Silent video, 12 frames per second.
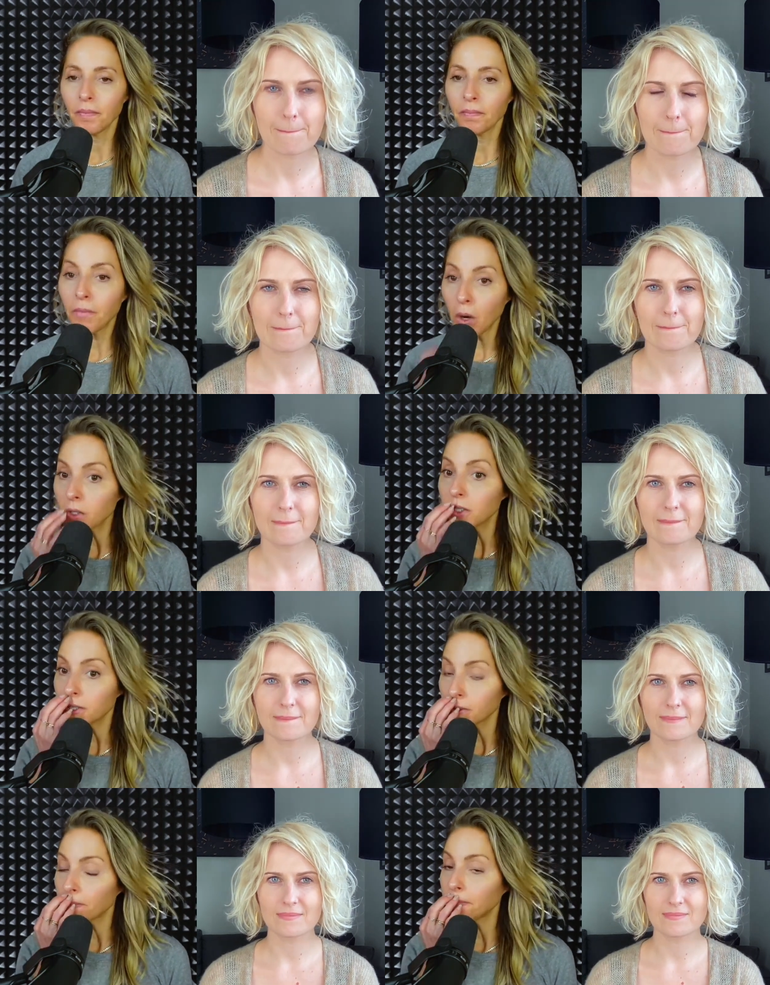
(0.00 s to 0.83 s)

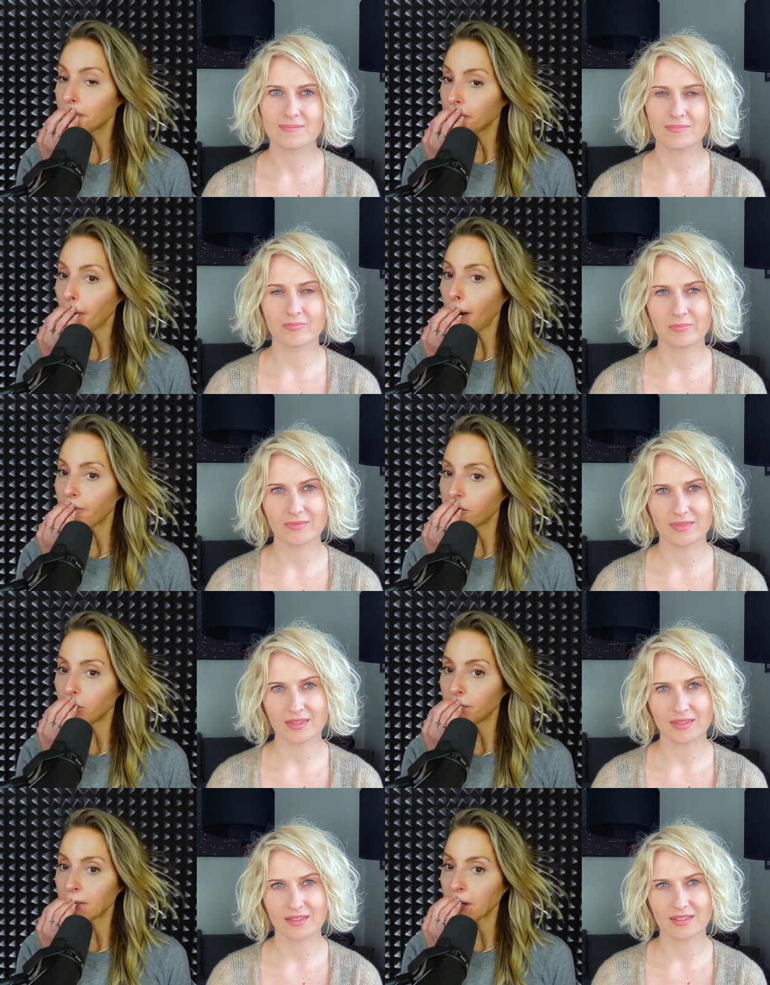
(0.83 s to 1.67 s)
Speaker 1: most of
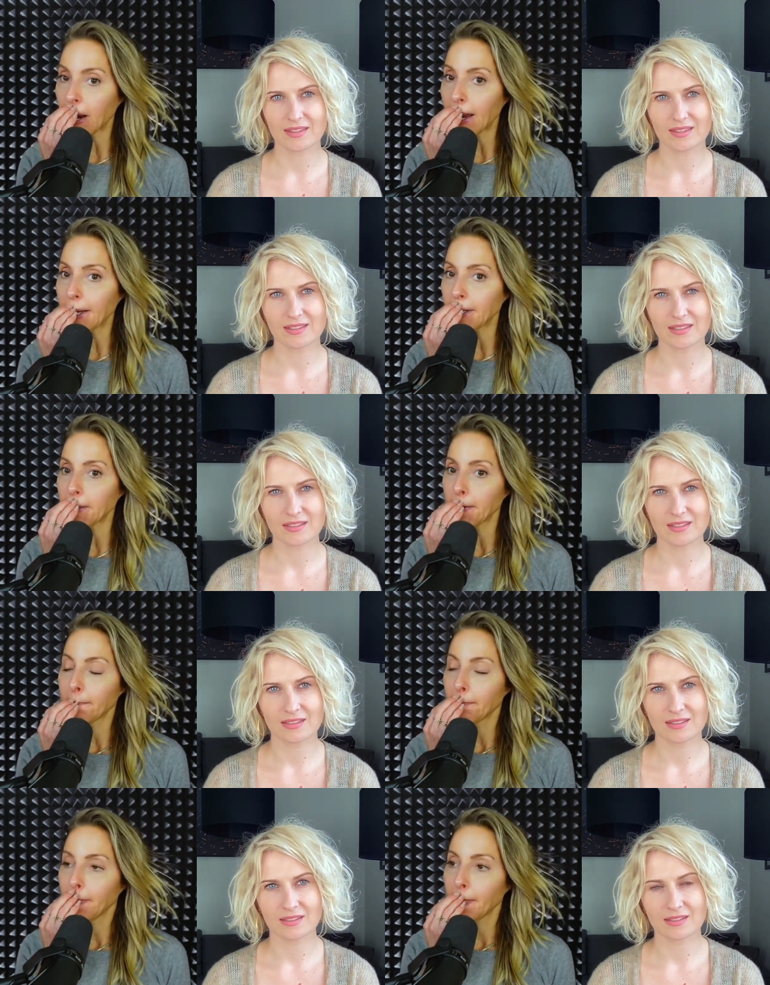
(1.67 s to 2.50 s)
humankind
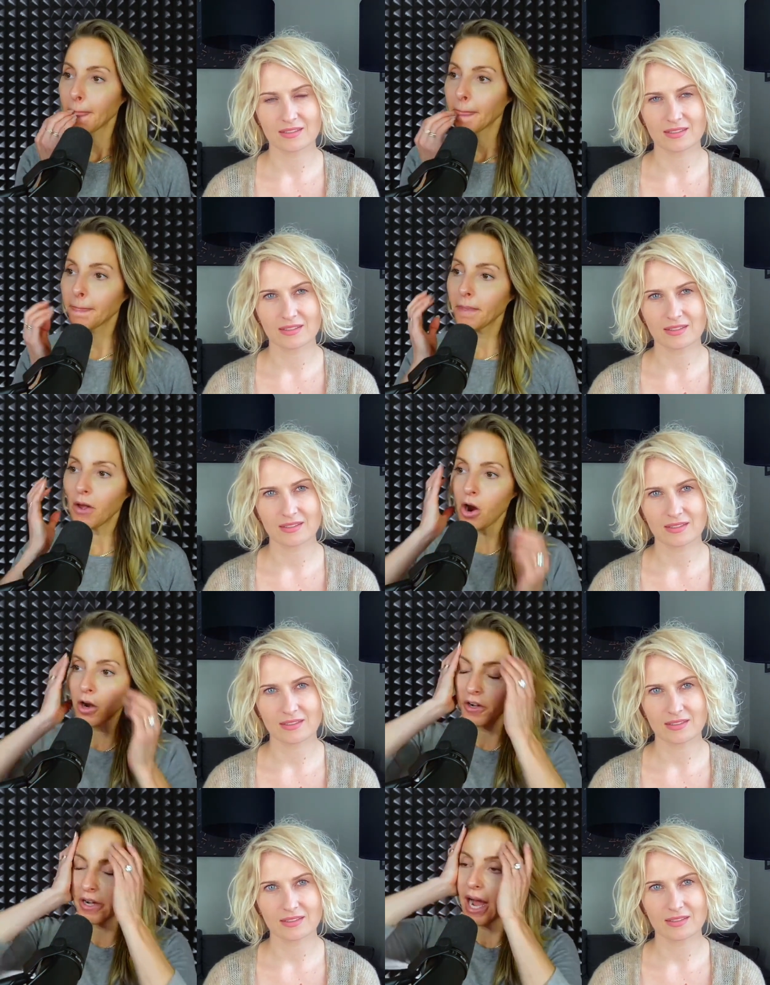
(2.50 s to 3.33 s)

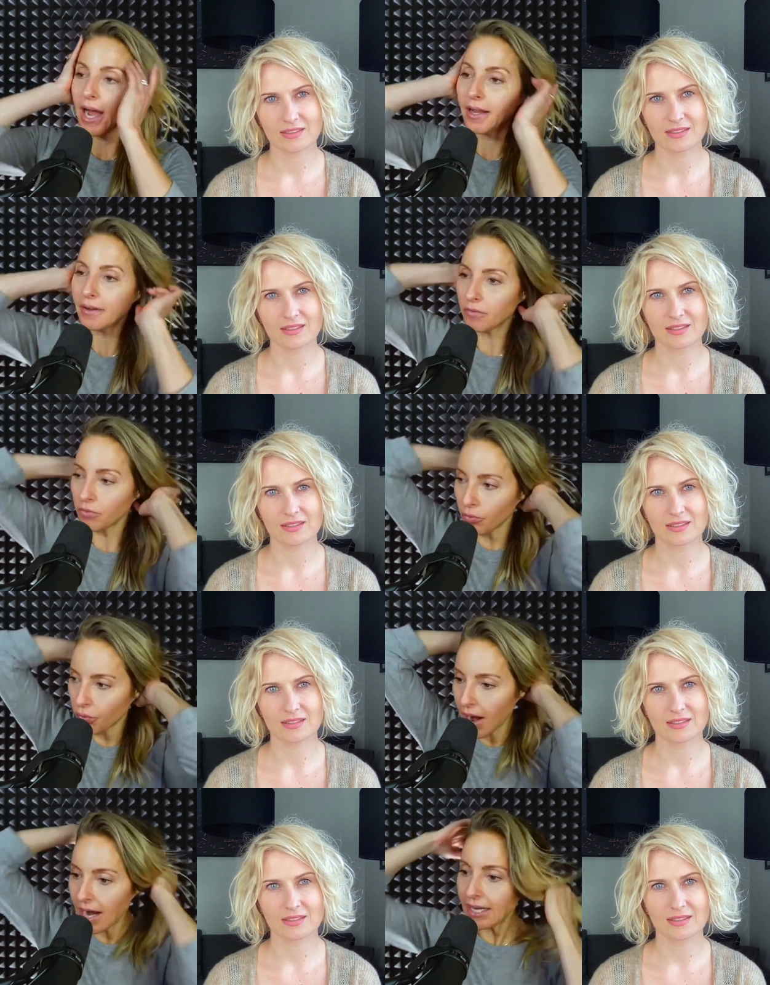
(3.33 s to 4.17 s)
are not
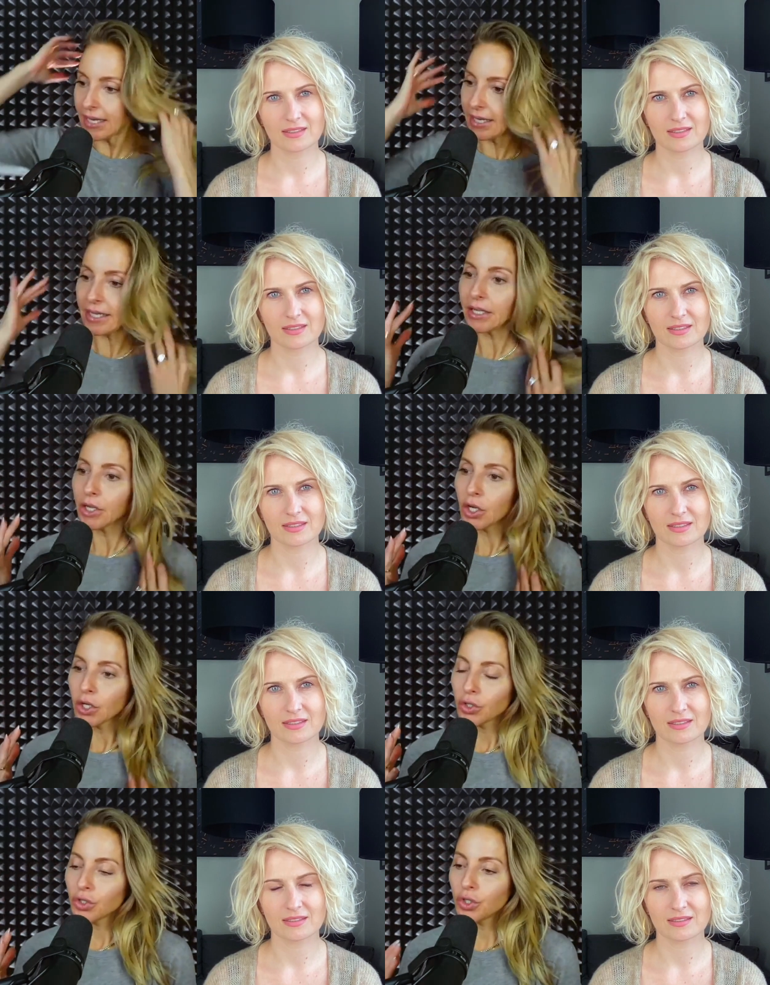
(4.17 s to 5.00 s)
ready
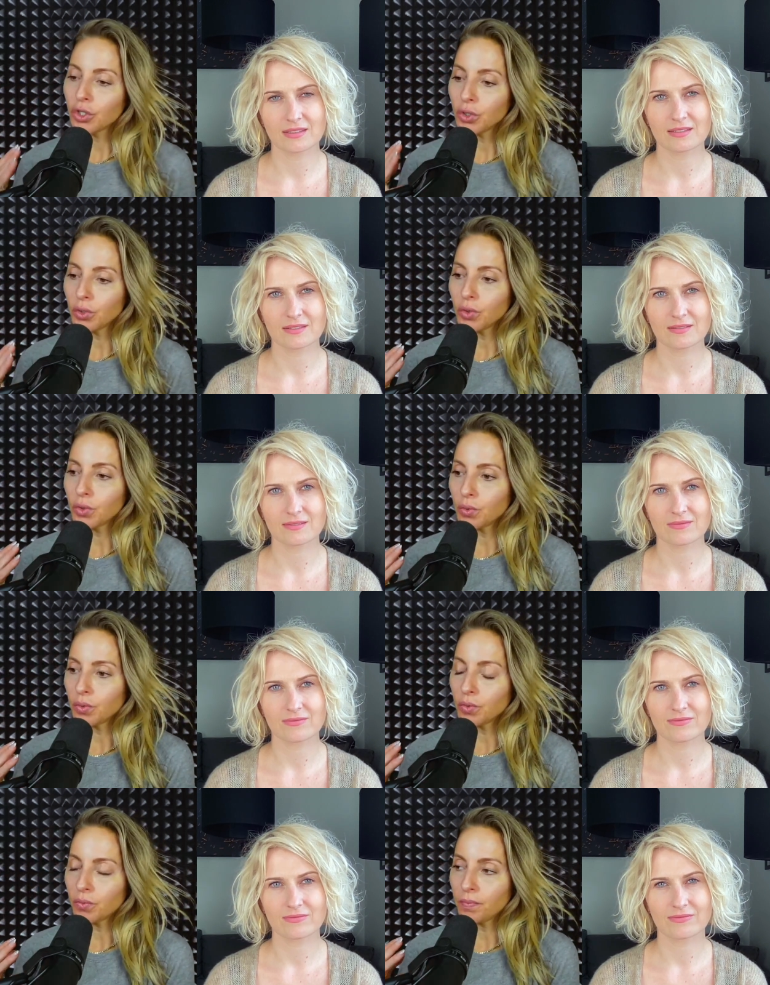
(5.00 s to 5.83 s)

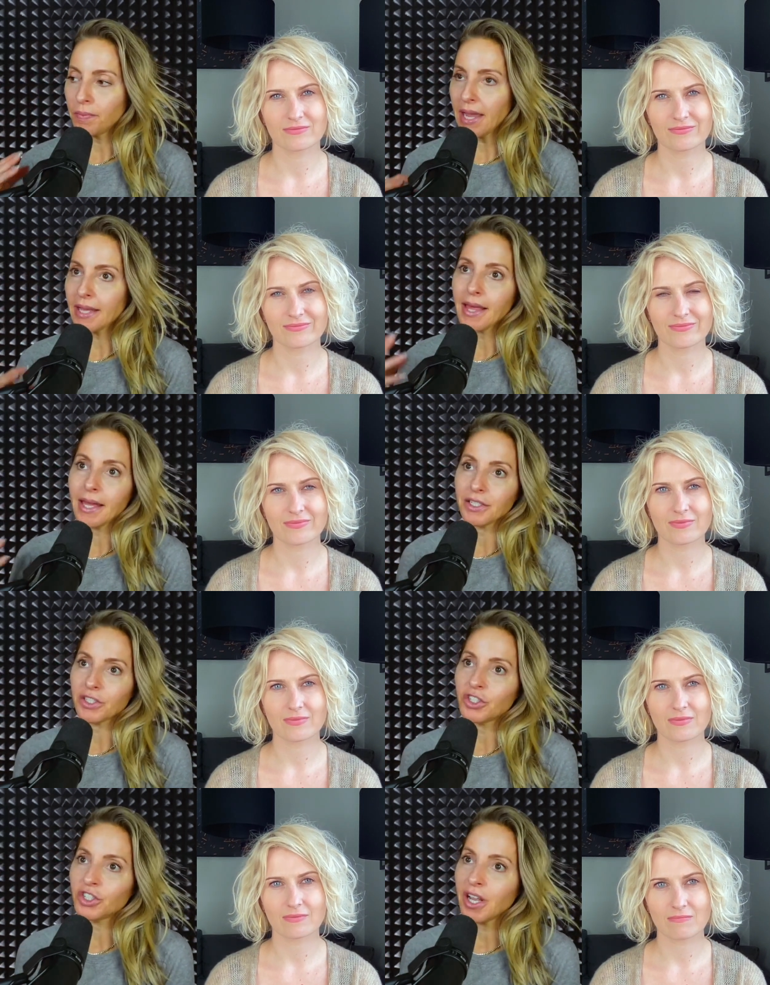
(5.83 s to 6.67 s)
to make that
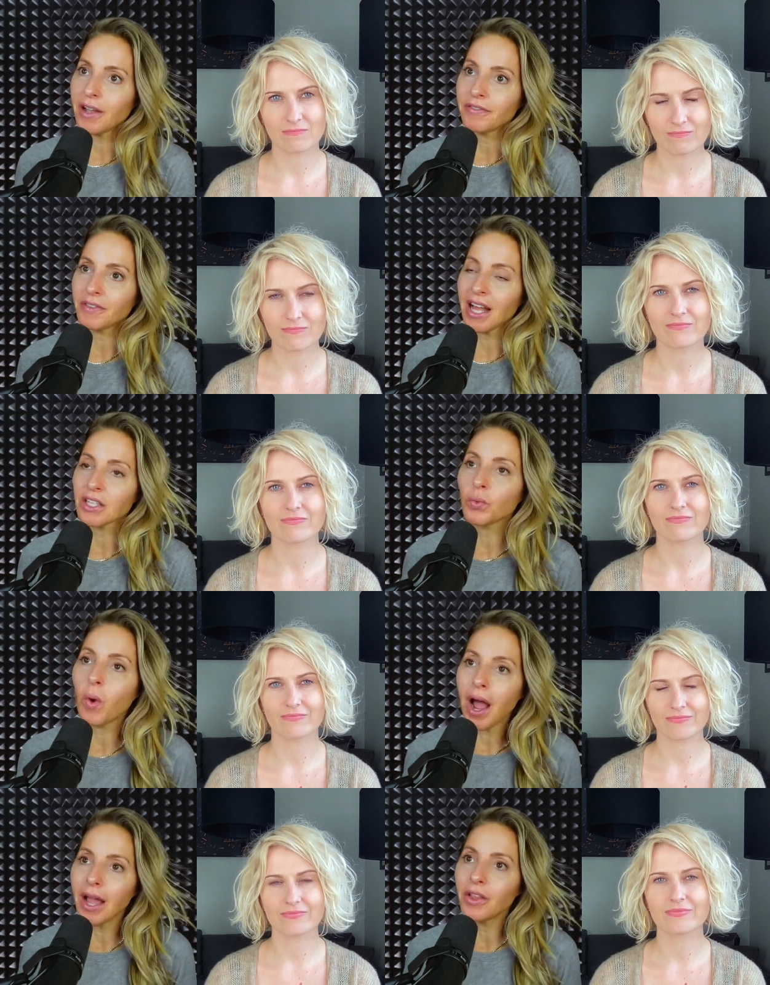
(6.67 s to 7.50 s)
shift. That's
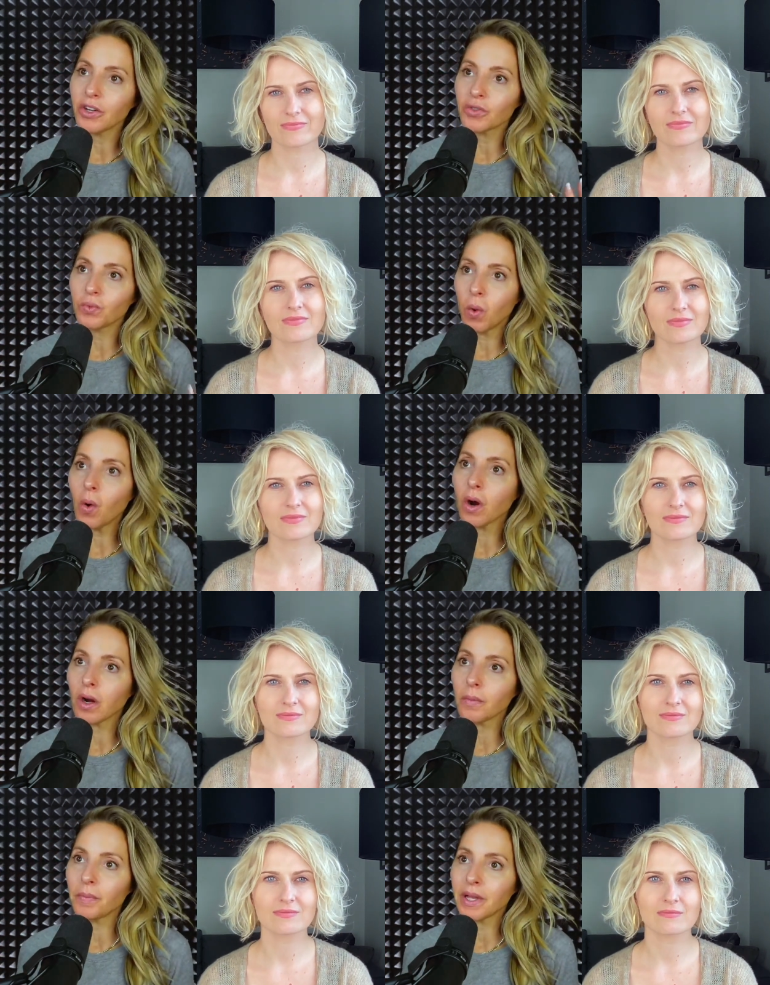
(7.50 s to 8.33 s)
why there's
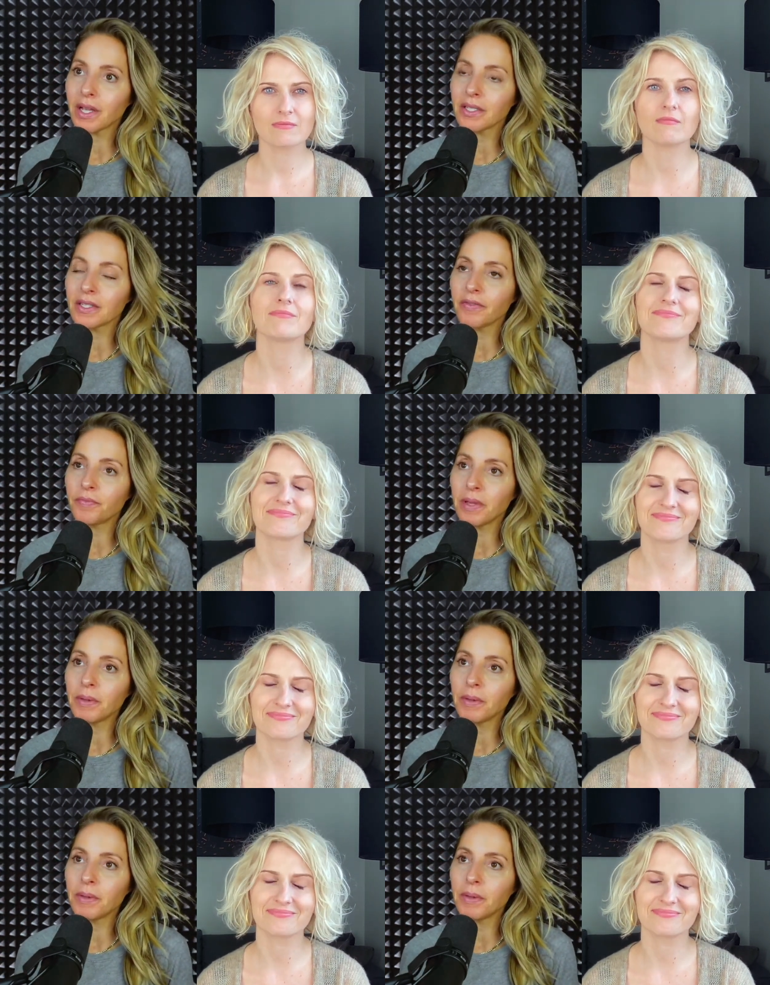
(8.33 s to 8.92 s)
war because of mm-hmm.